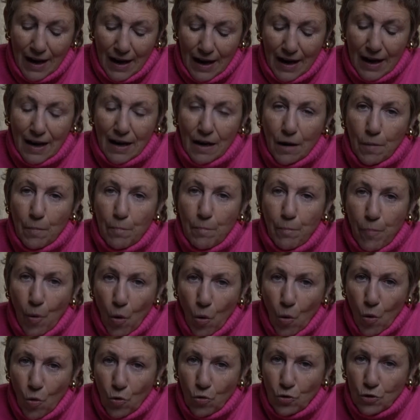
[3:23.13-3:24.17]
in a
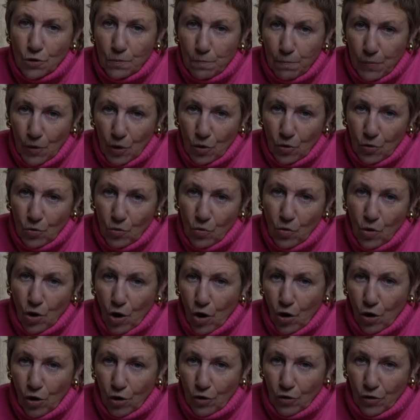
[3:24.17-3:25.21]
bold blue
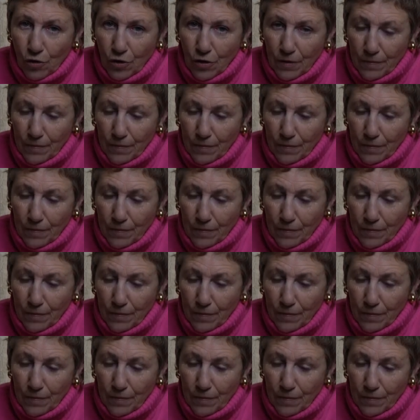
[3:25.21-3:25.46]
colour.